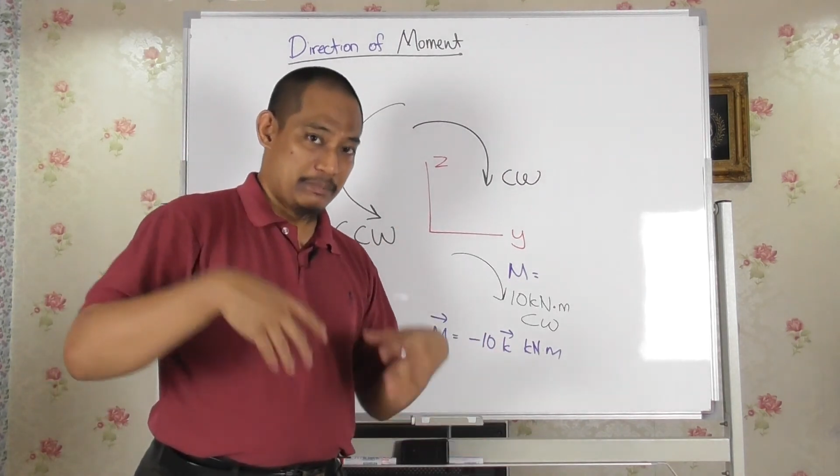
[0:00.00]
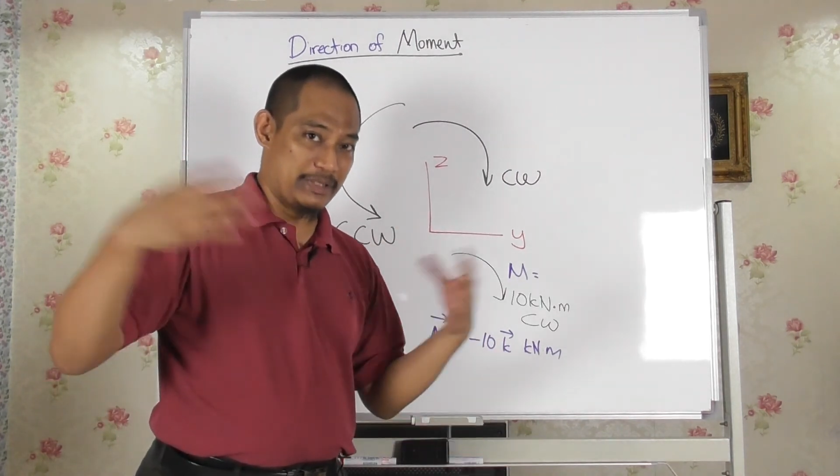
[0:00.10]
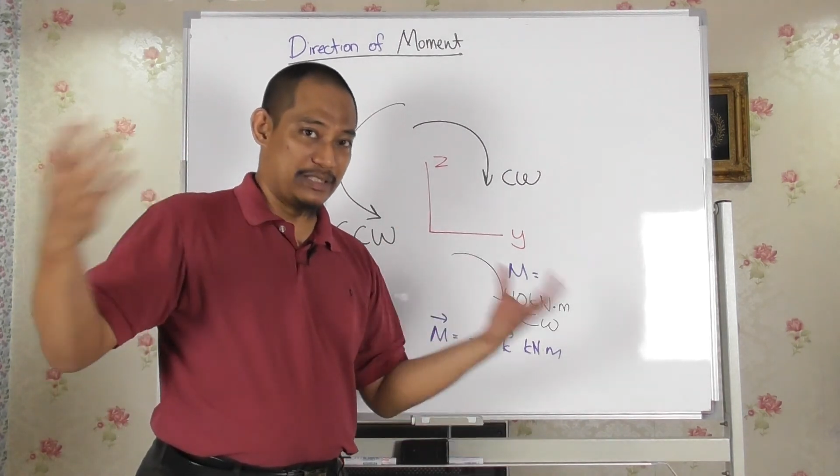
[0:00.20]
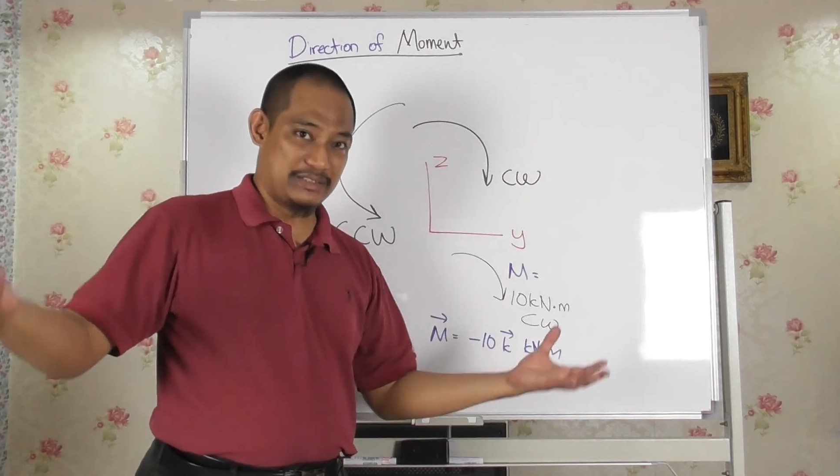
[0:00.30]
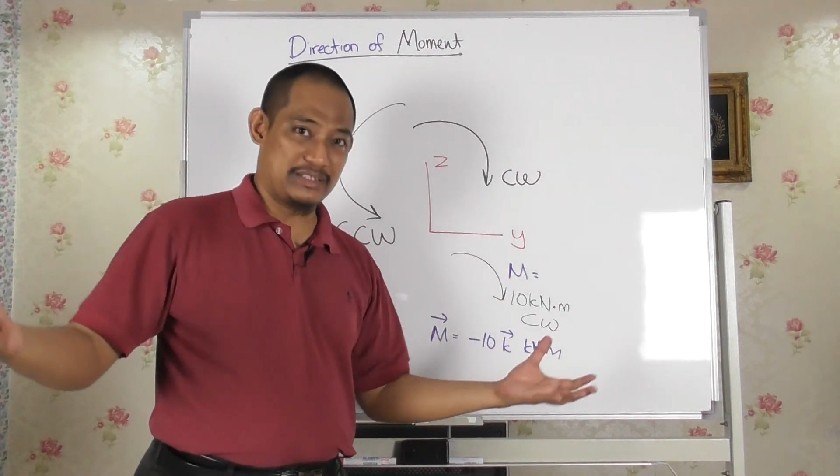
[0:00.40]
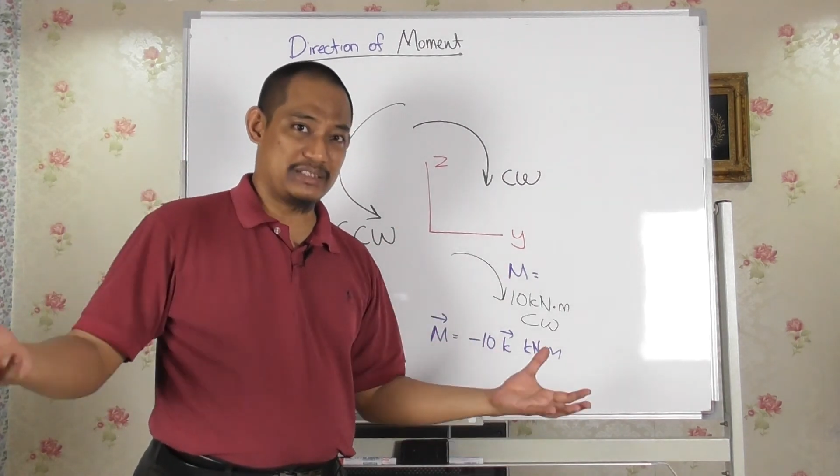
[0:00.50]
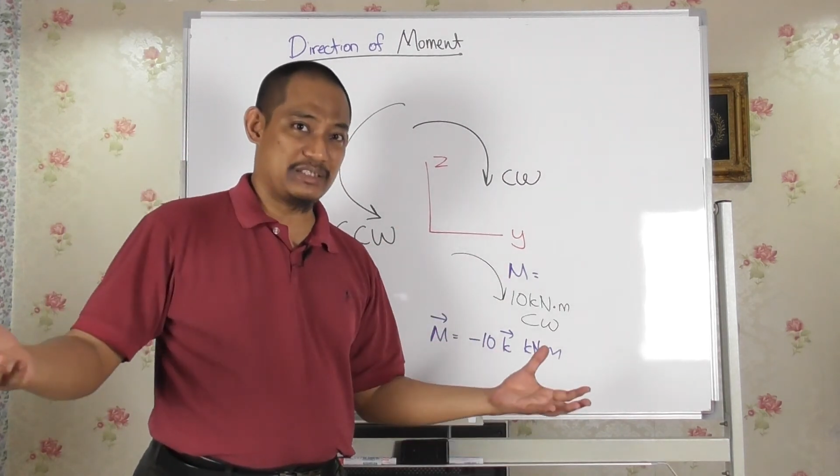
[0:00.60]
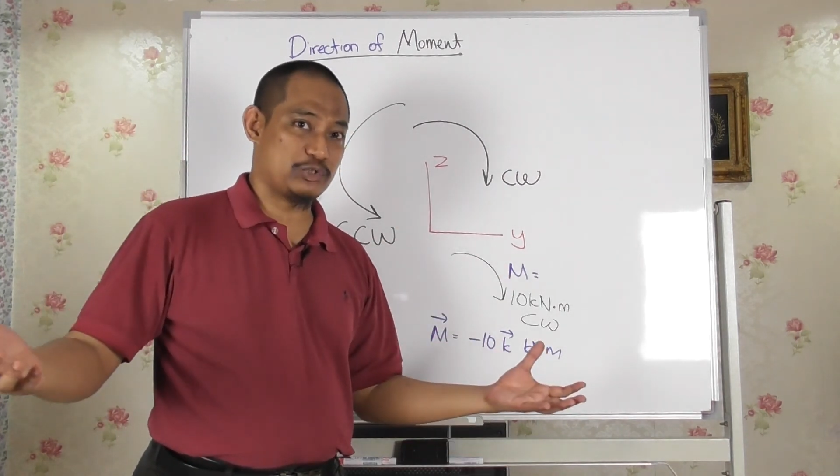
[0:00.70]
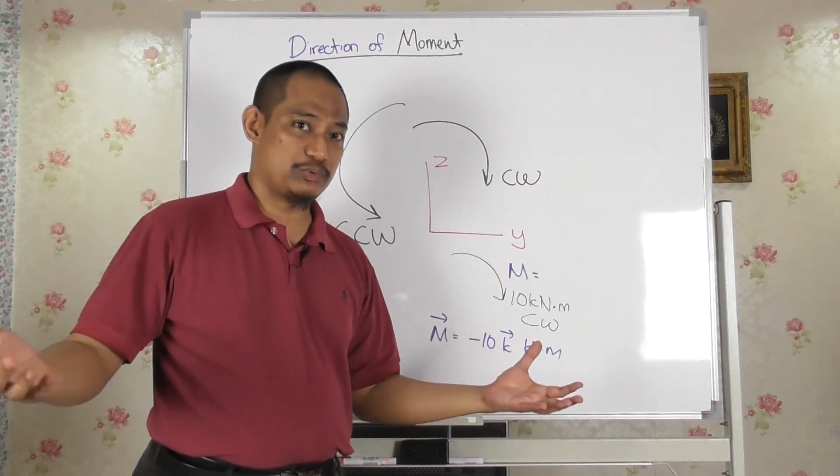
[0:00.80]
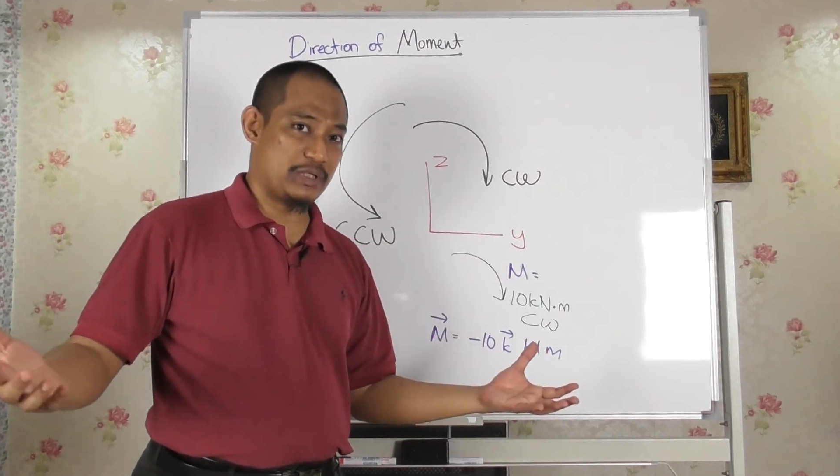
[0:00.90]
But in three D
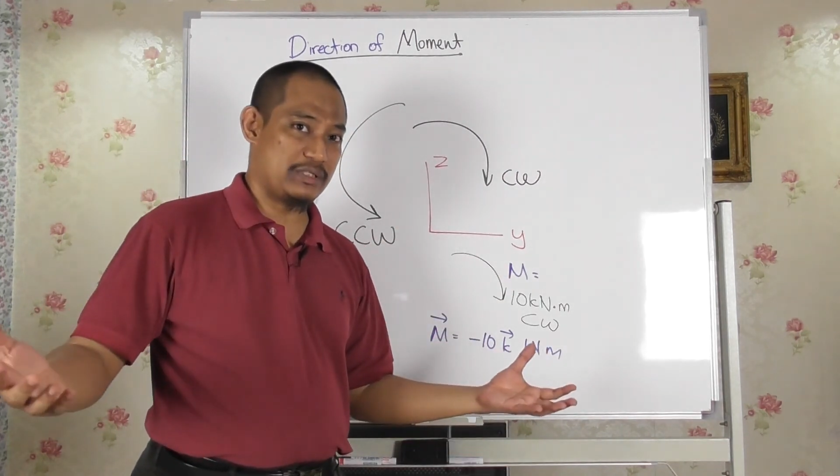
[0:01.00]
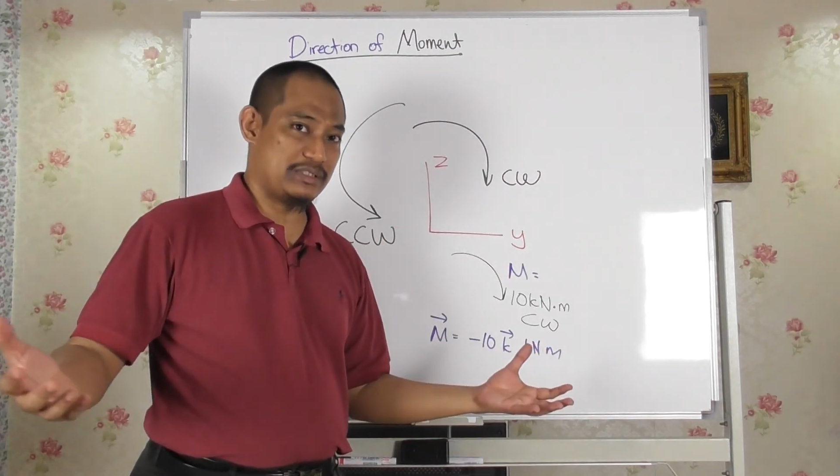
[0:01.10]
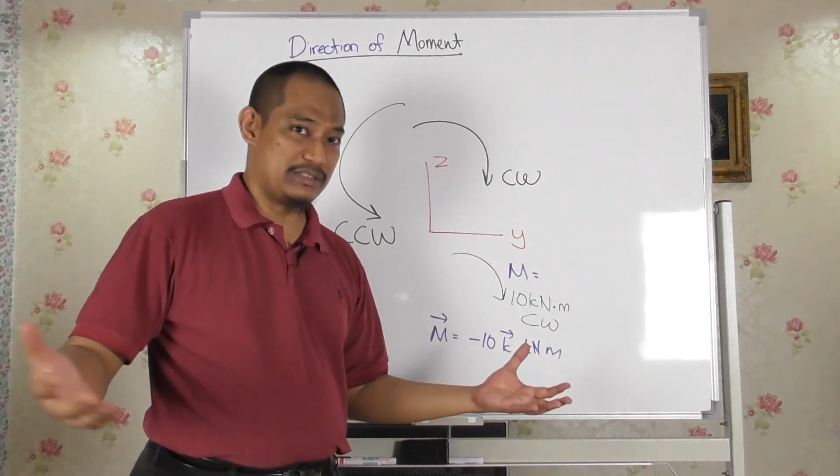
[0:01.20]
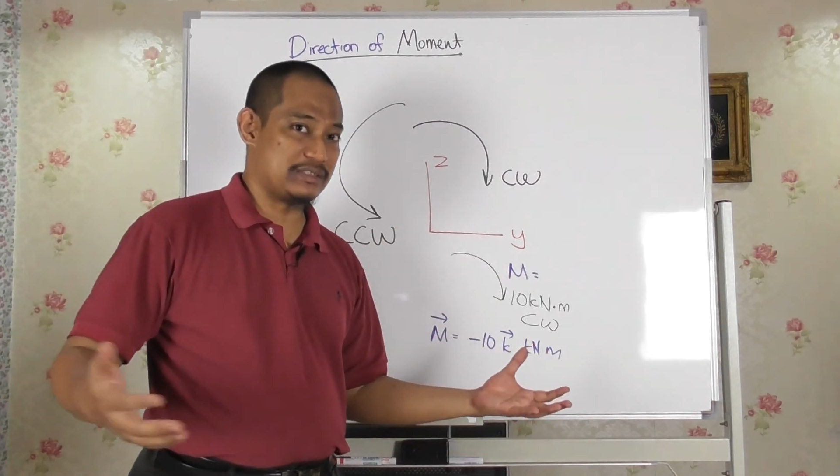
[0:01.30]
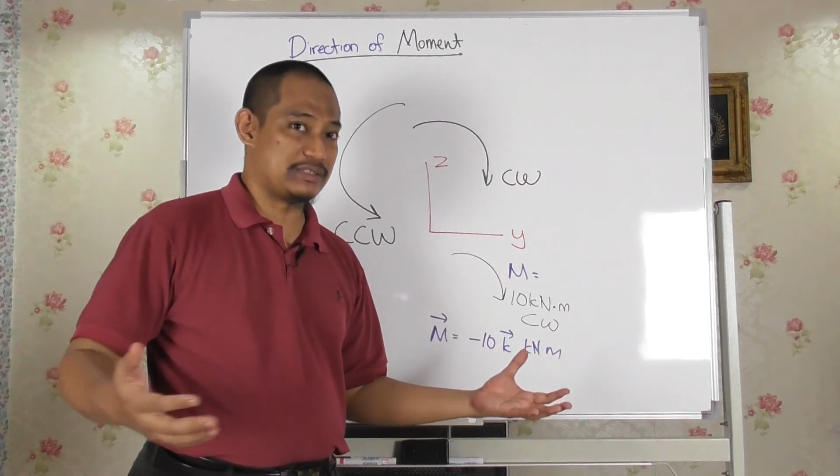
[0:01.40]
as well, it is